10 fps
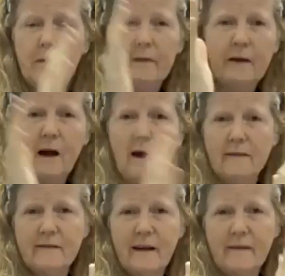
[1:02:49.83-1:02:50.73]
the
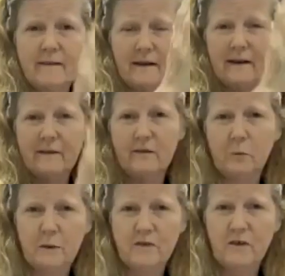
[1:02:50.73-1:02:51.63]
content into
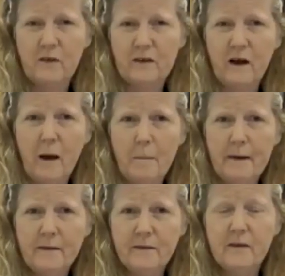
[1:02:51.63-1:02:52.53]
specific
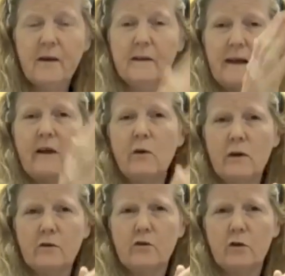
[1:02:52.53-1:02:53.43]
topics that you
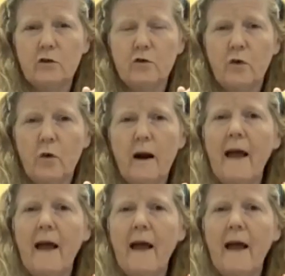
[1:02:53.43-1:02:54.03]
can search for,